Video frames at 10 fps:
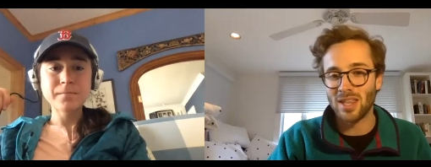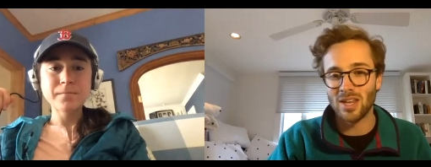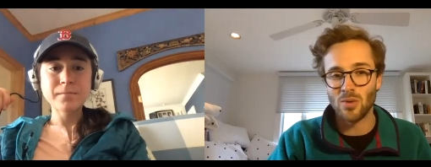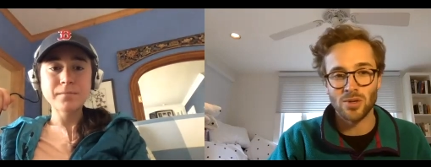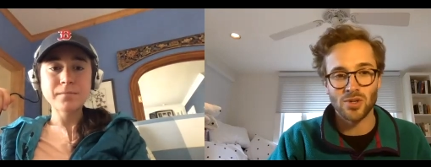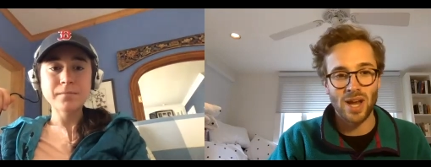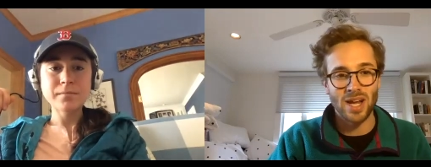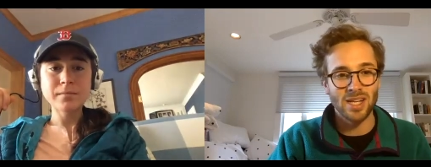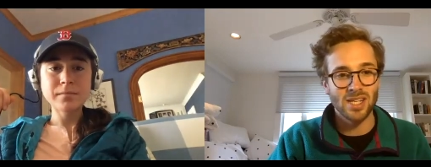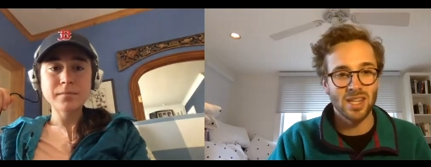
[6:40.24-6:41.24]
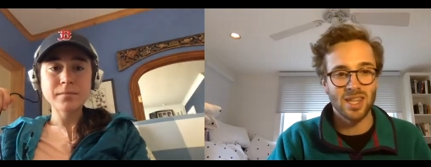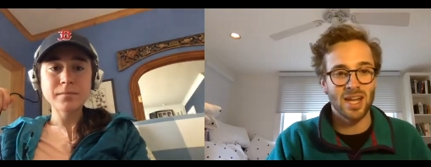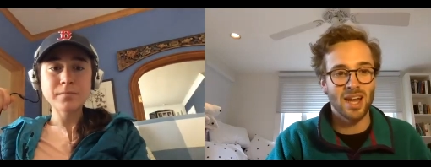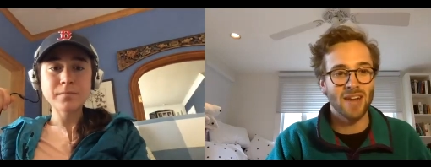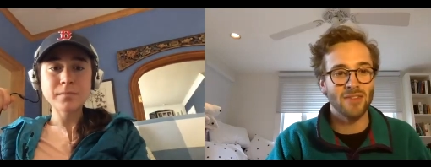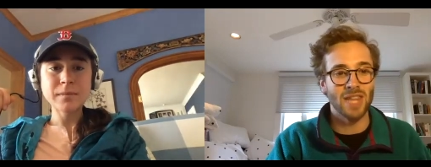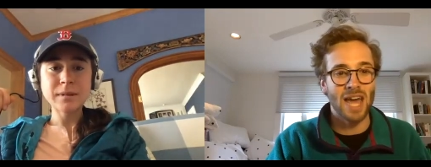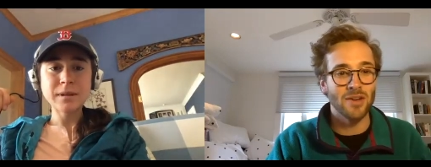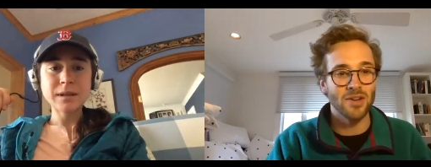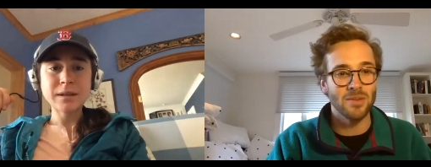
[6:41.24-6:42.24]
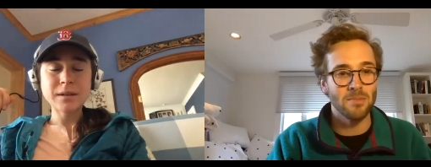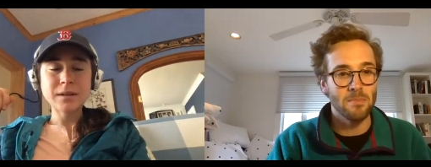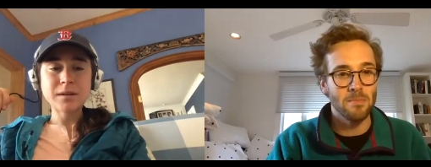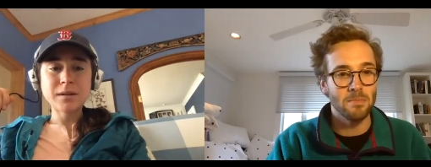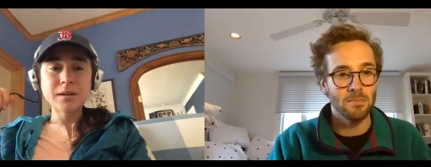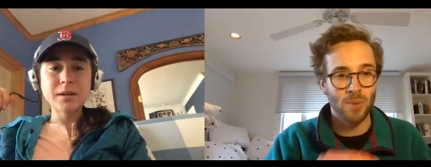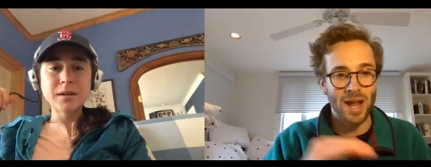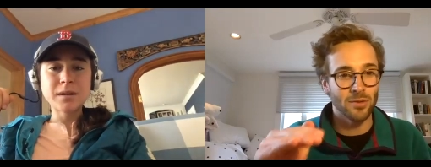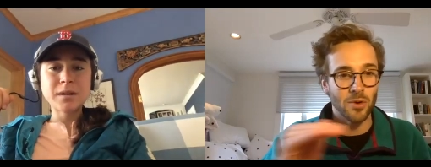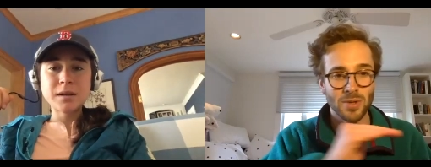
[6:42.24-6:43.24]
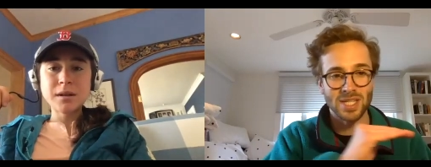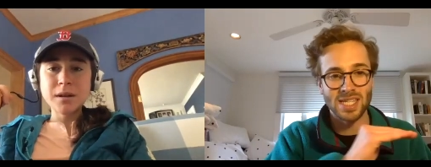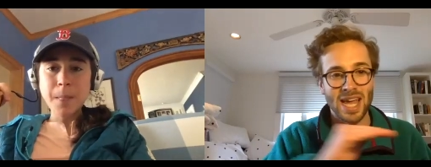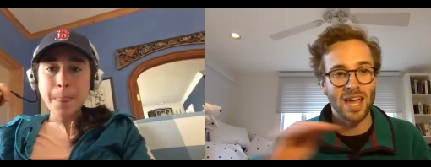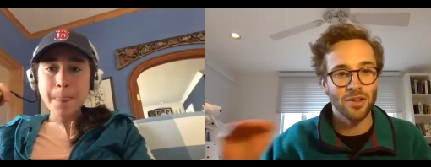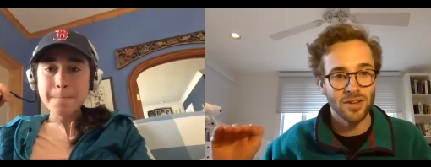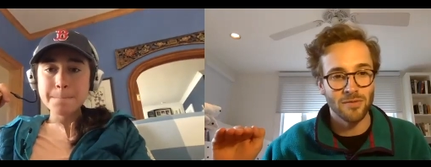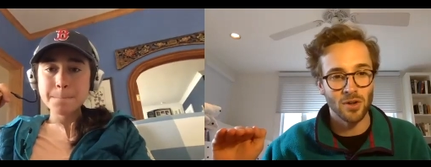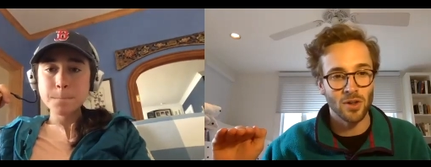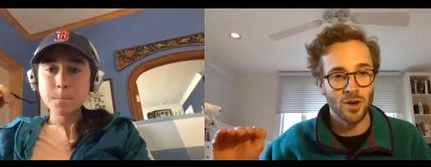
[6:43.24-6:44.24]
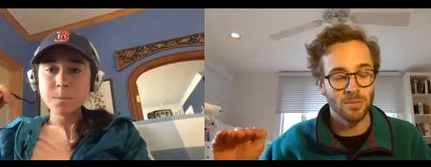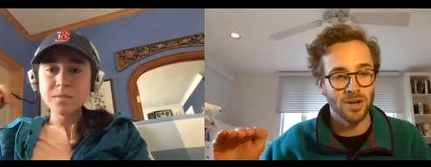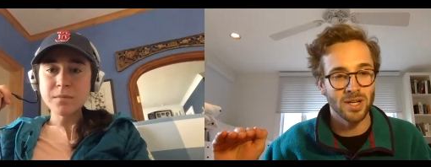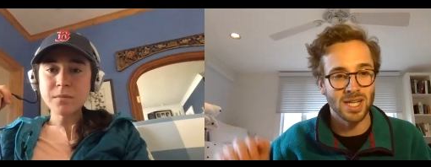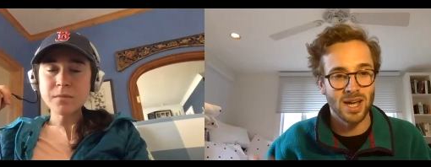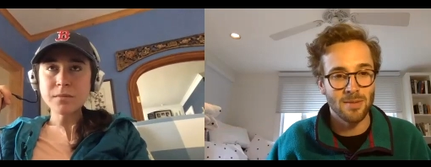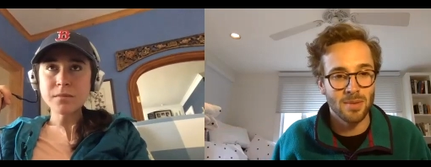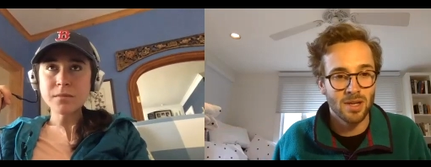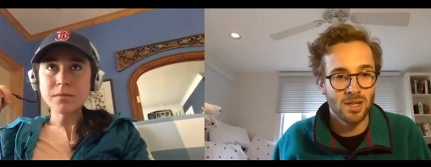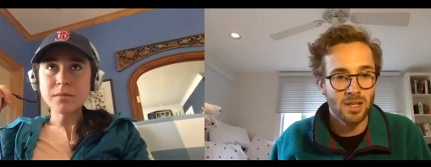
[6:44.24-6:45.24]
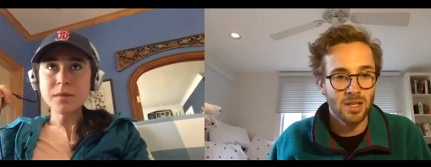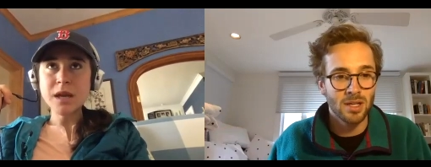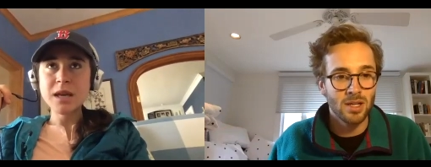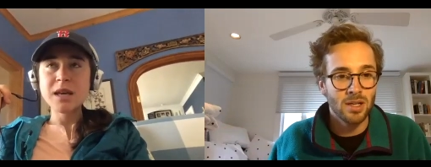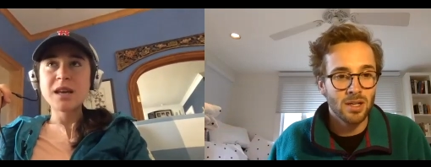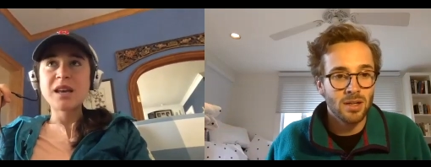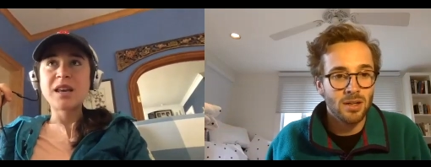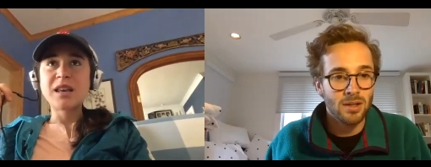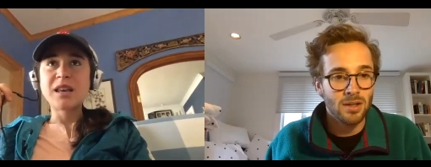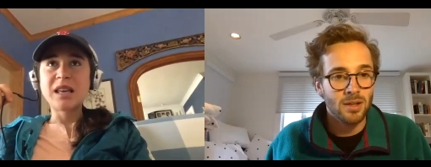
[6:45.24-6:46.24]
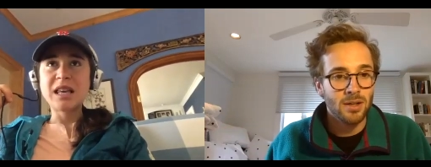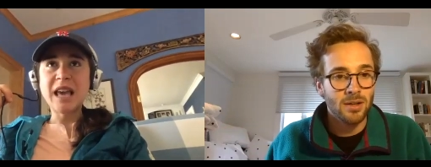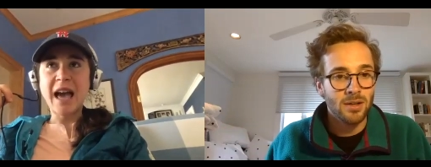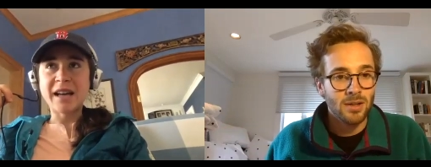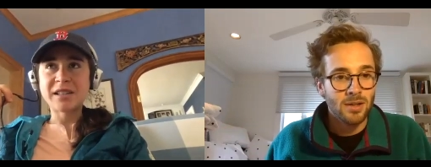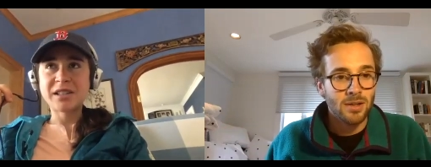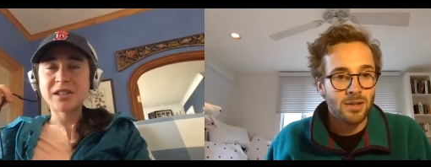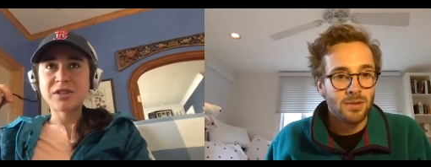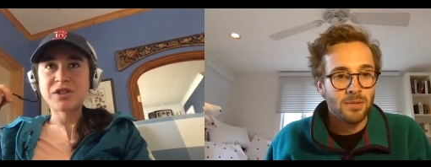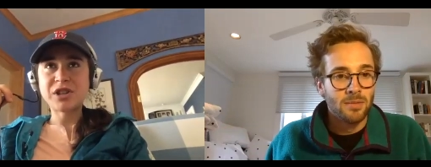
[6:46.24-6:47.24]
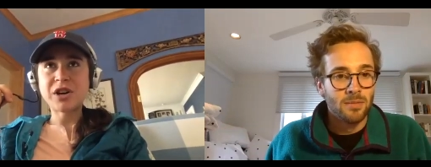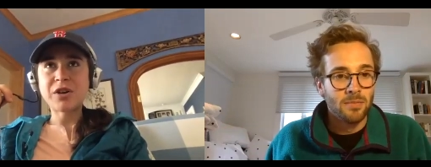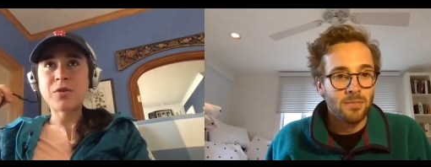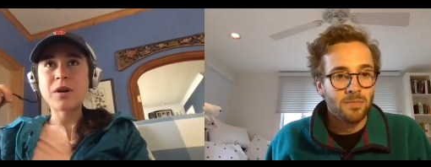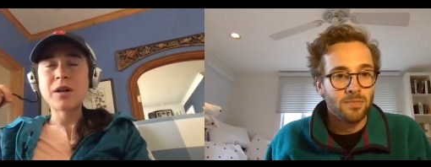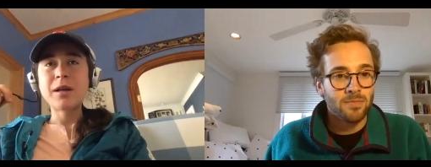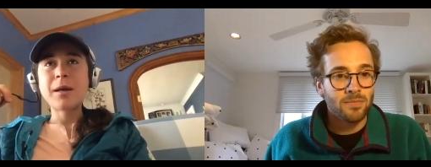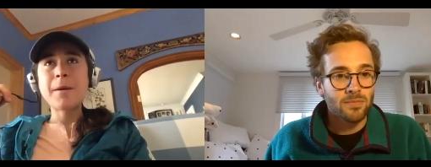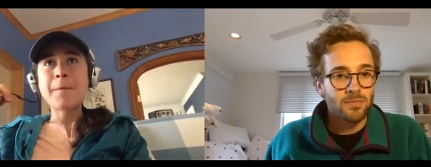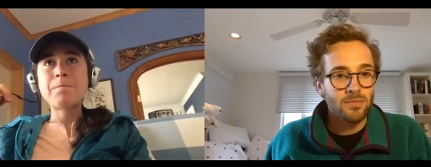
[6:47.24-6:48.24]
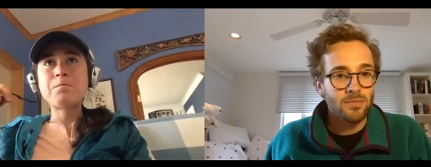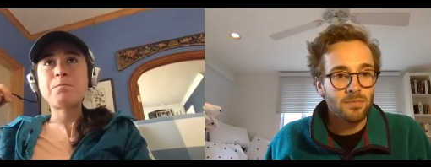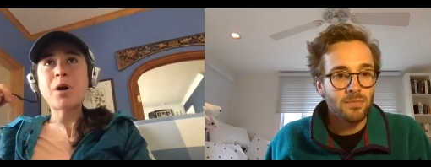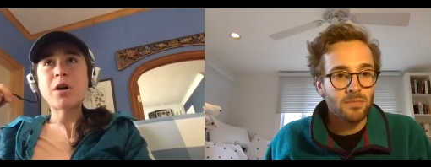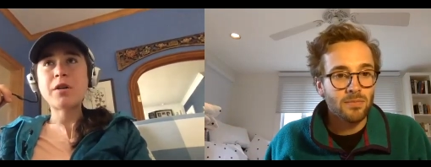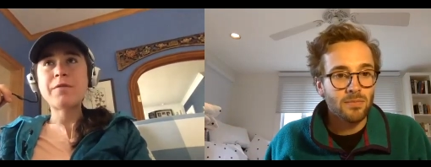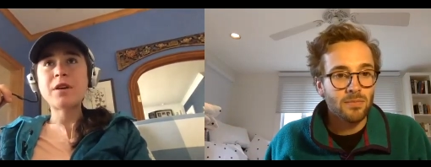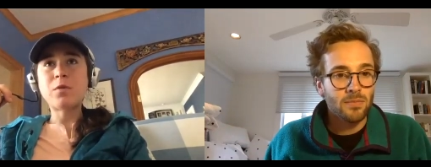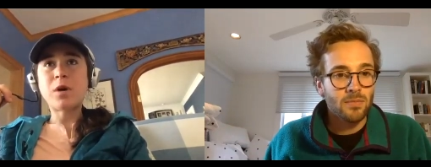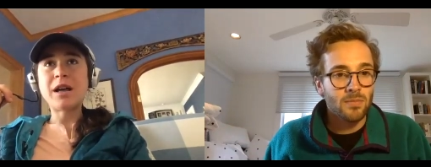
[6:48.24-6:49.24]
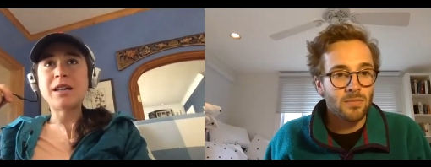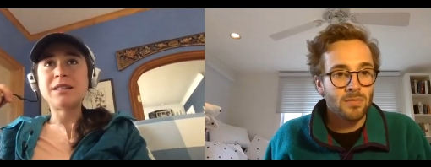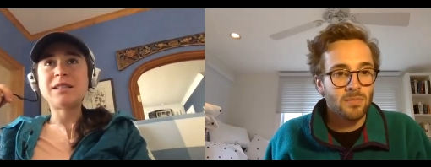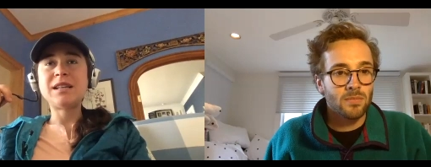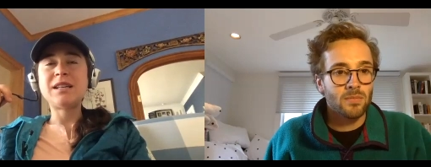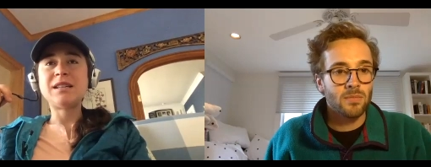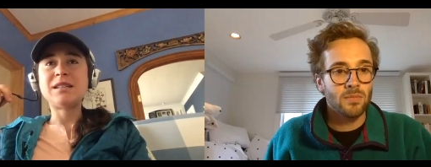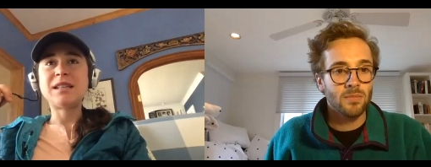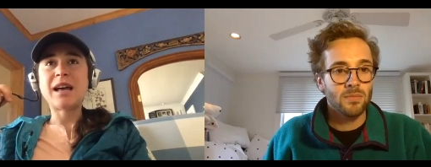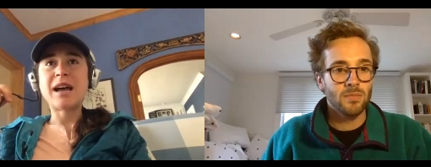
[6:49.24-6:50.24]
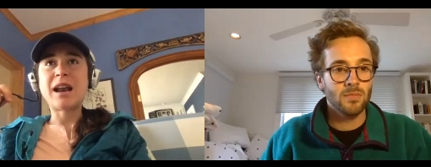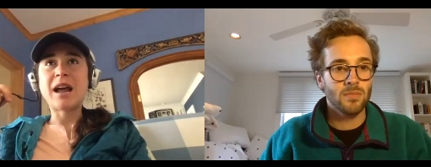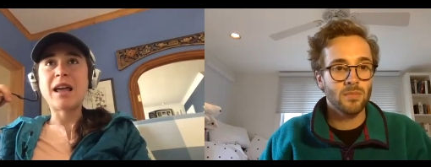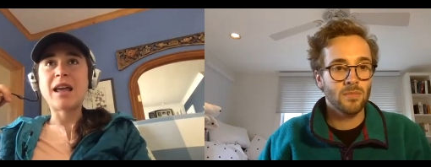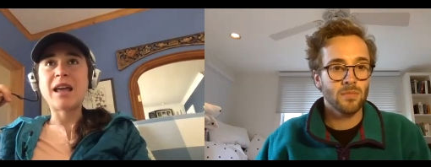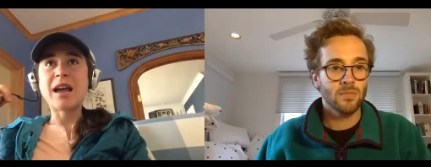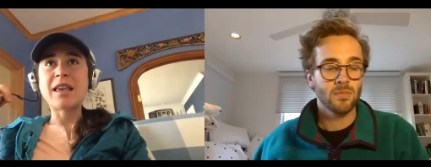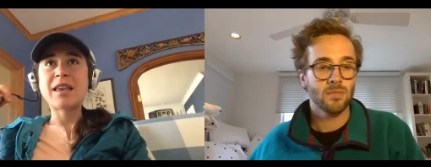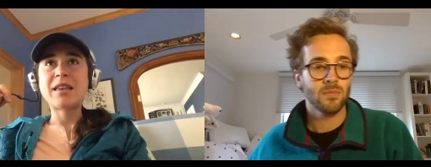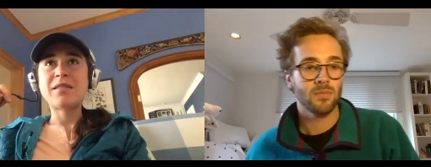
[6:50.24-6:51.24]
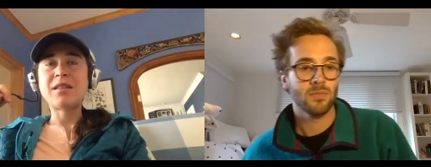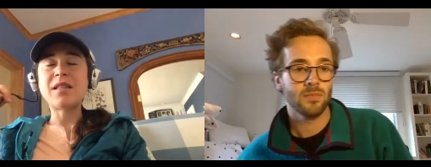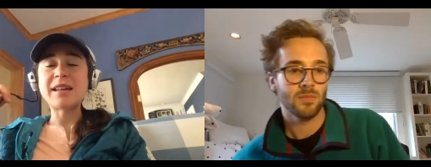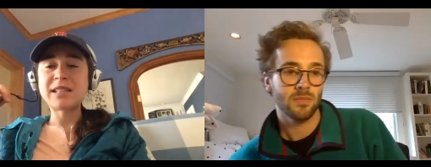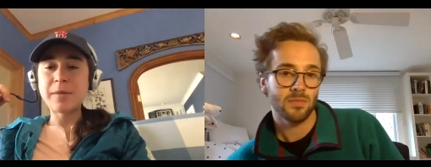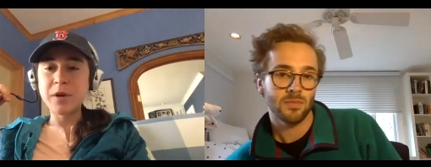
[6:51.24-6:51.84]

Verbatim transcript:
Speaker 1: that you were training to, that kind of allowed you to break through and stay healthy for a long period of time?
Speaker 2: Yes. So part of it was is that I, I the last time we